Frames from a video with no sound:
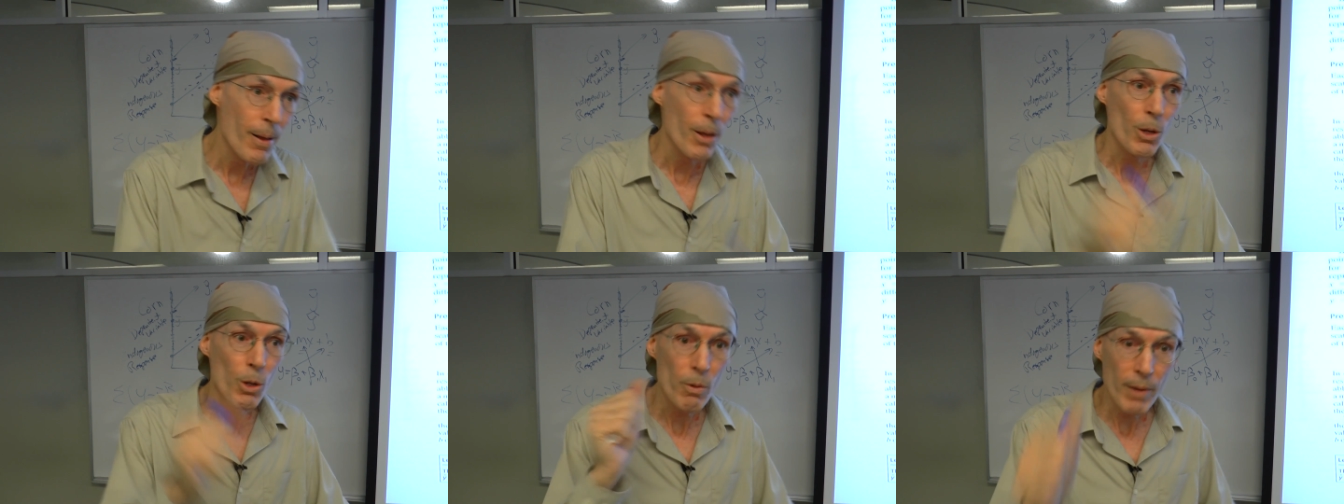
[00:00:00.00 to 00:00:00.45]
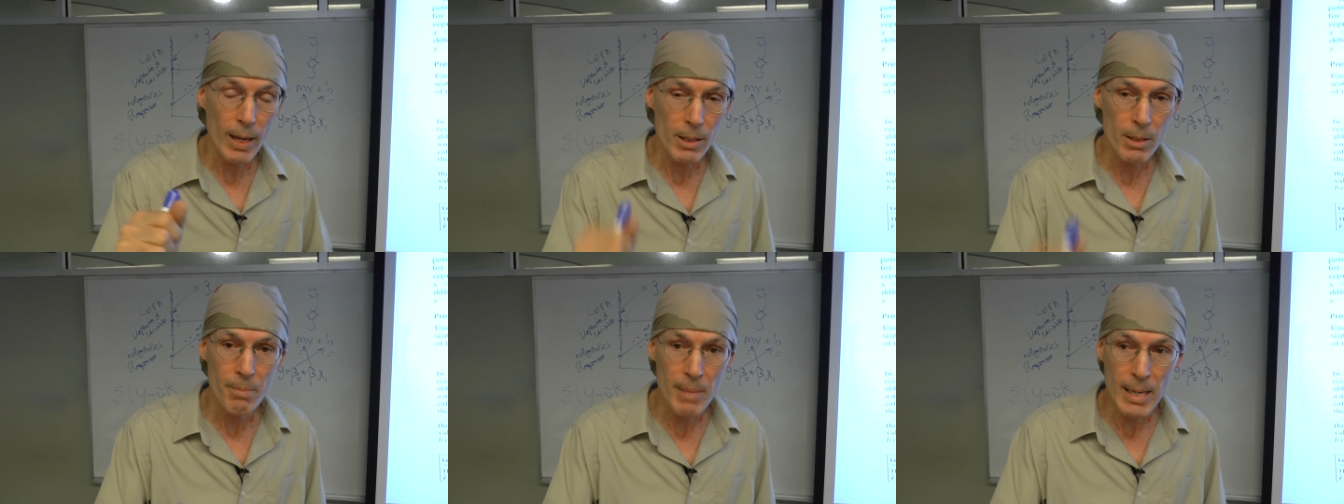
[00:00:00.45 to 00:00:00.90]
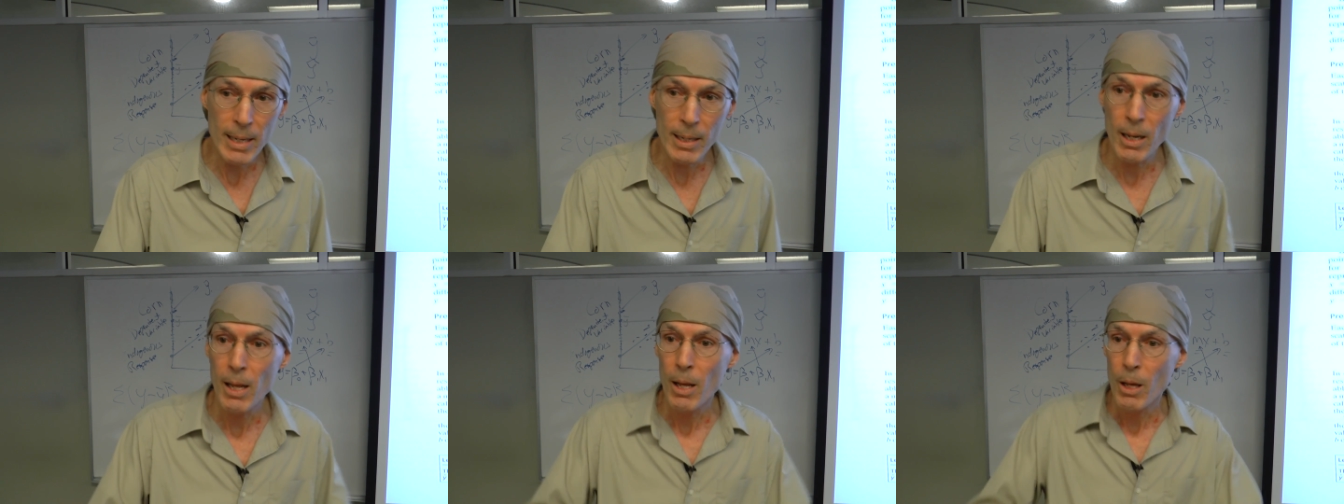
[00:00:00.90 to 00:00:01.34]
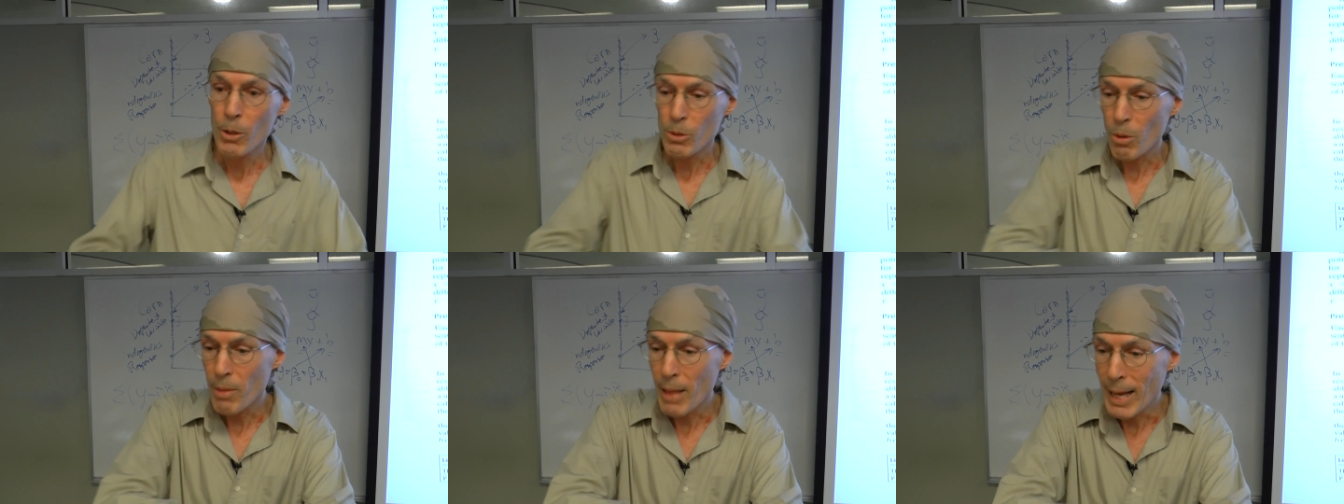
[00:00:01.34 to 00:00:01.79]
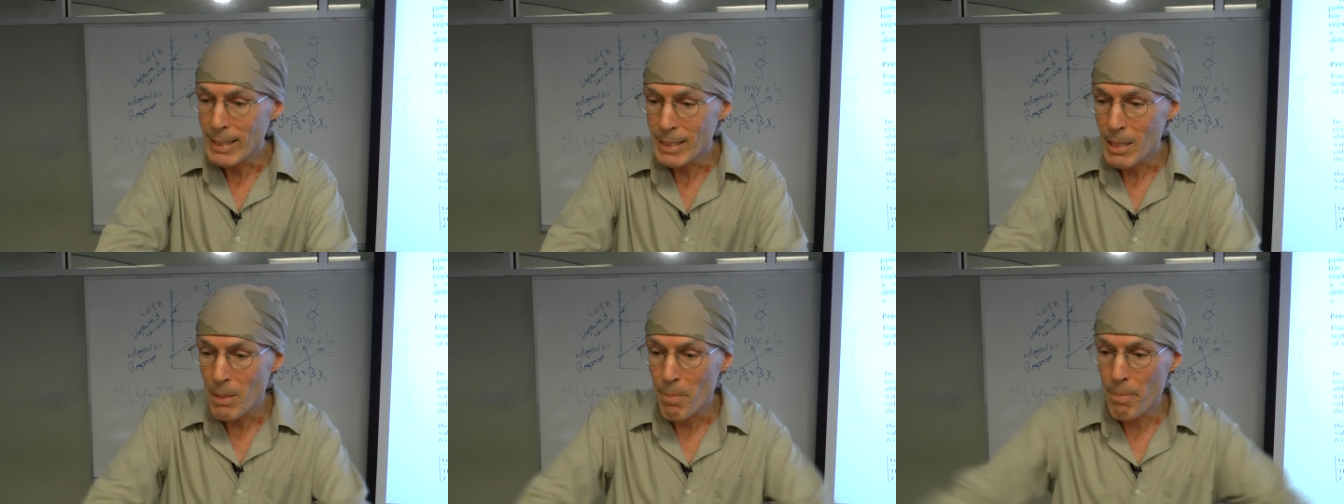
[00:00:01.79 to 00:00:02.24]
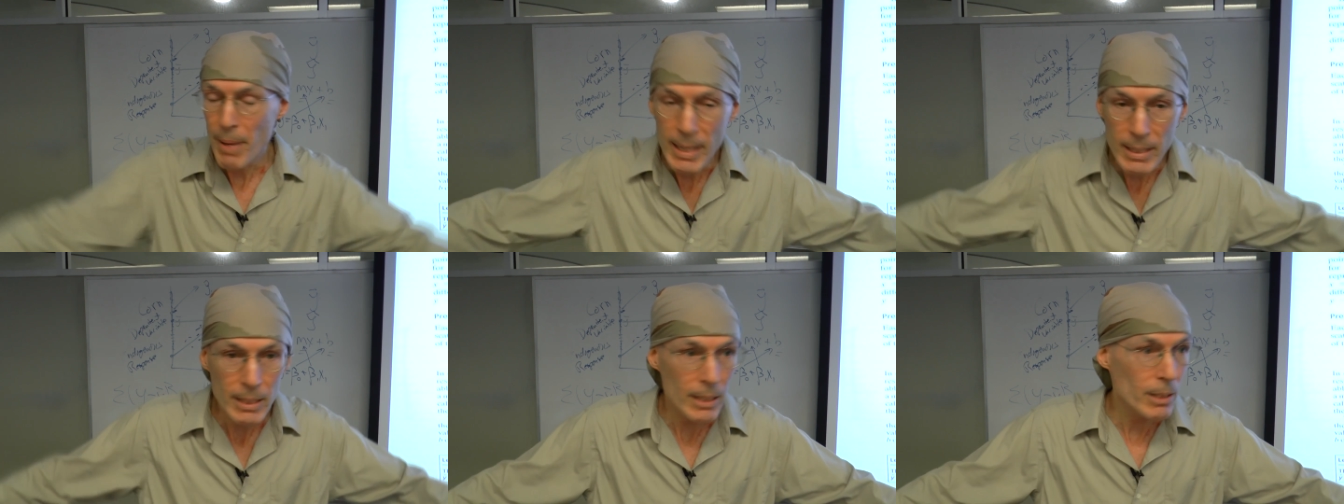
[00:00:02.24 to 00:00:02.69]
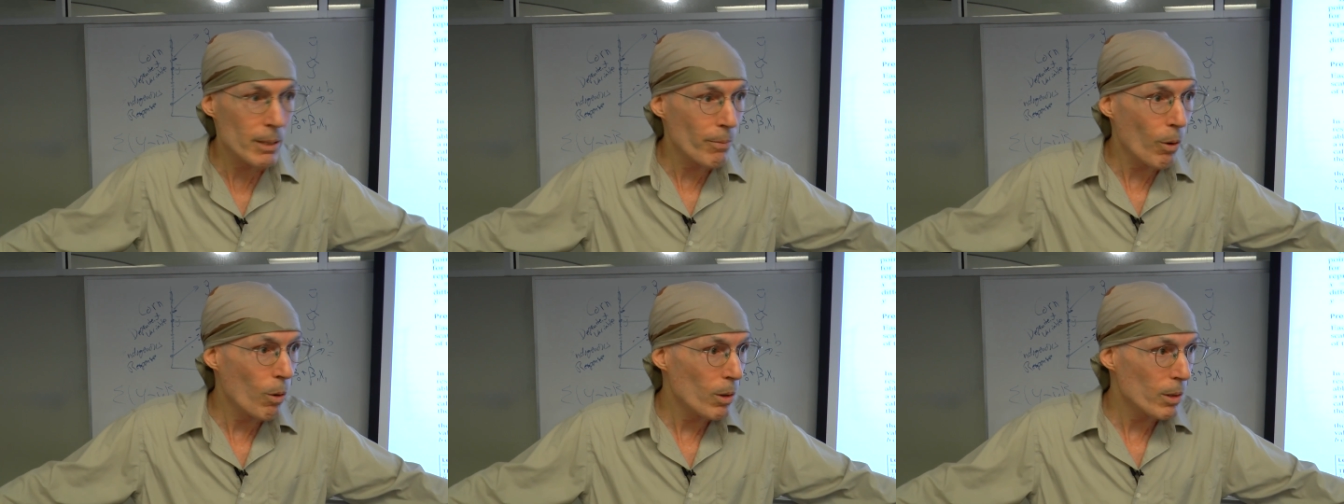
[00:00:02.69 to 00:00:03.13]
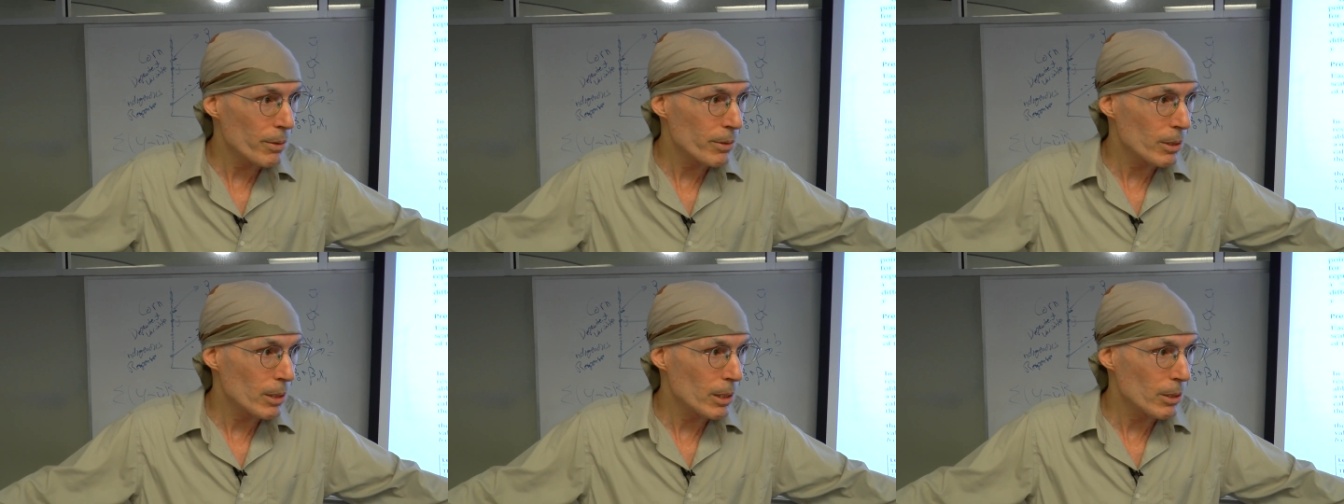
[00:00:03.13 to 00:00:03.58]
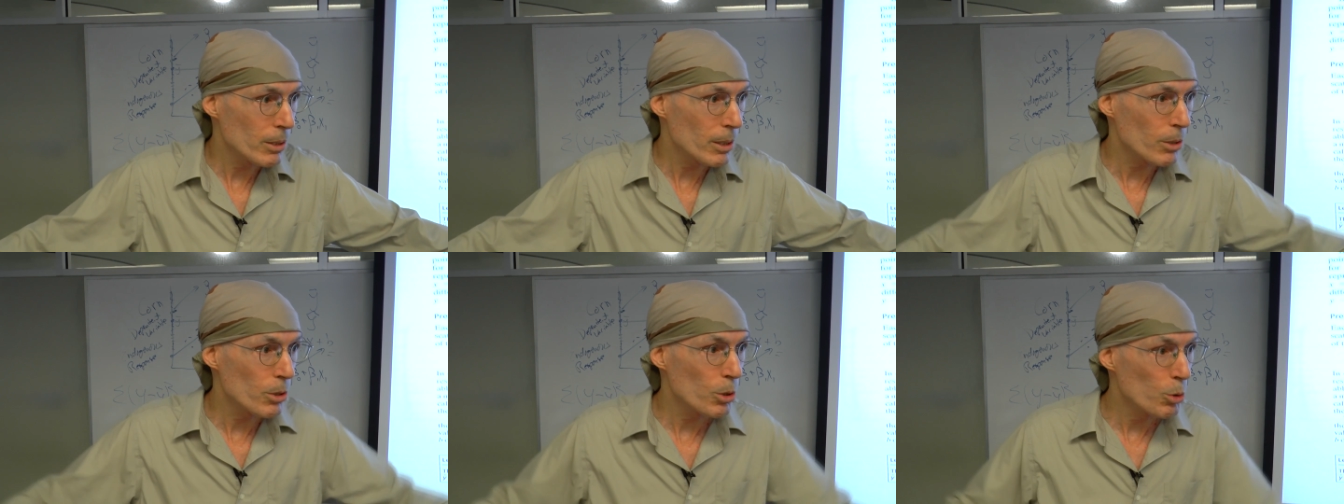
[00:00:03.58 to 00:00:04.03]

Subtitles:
you've got the mean. So that's the basis of all of statistics.